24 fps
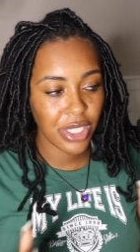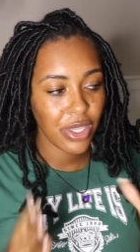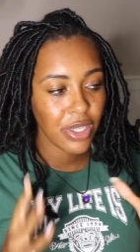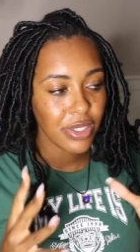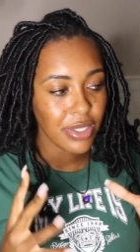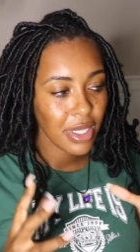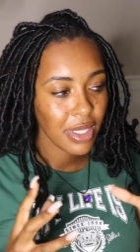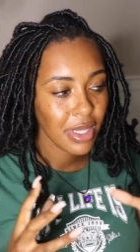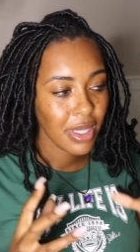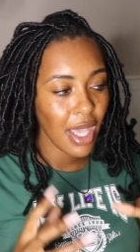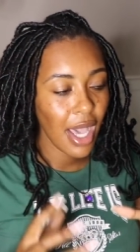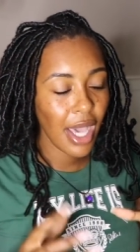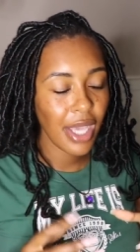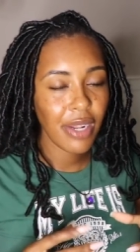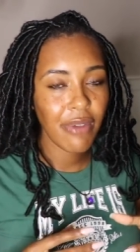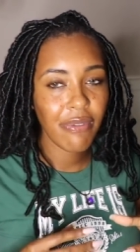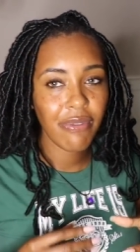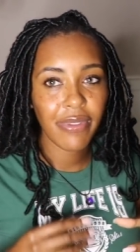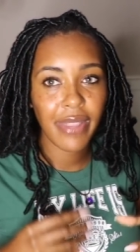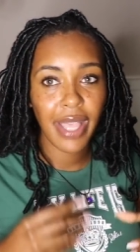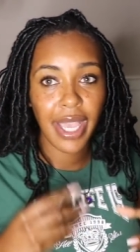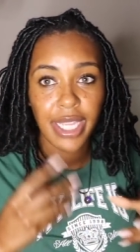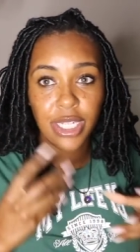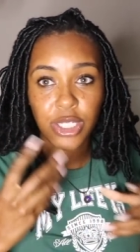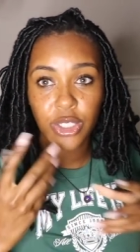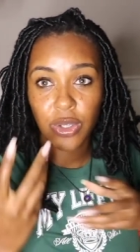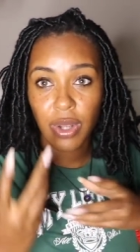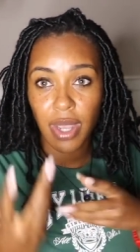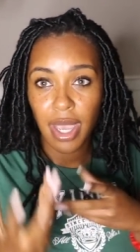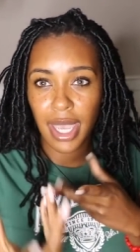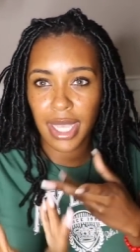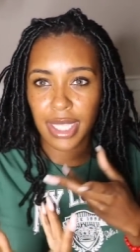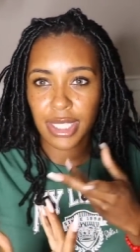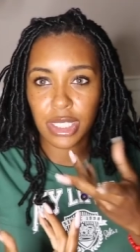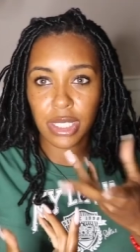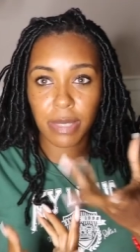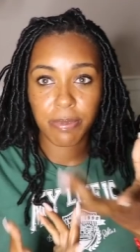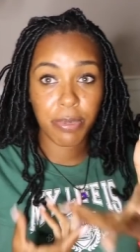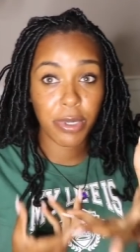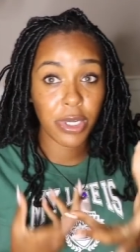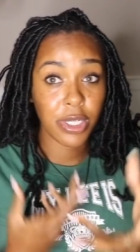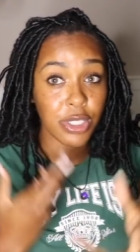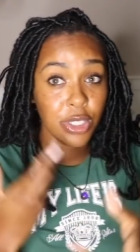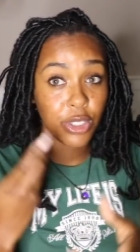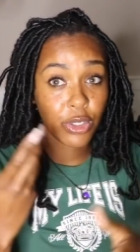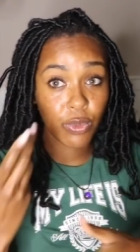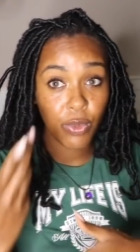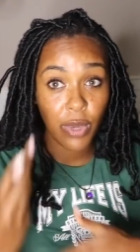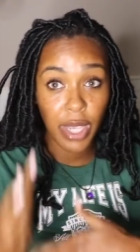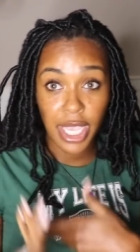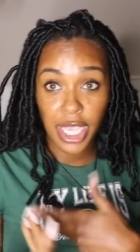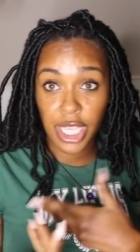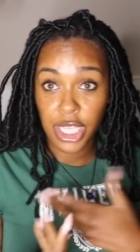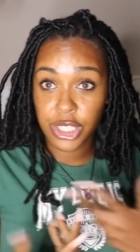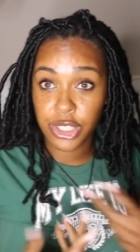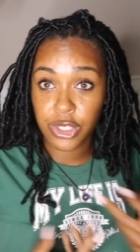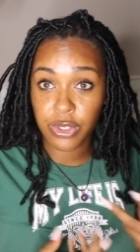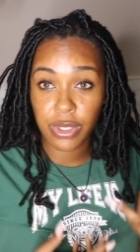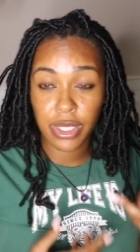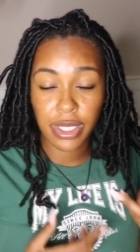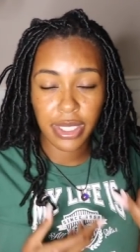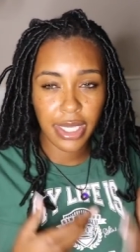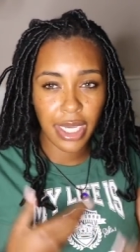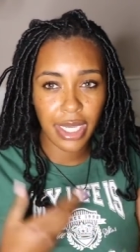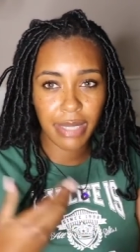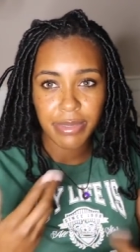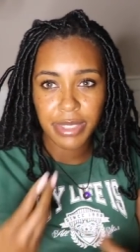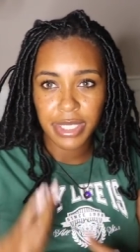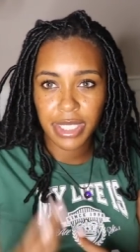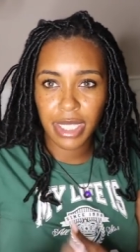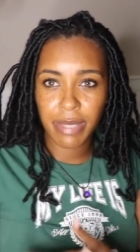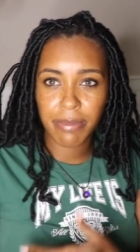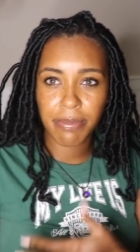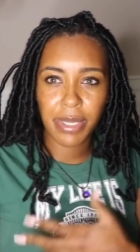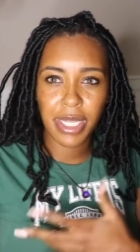There's a lot of like trying to persuade you to come to them,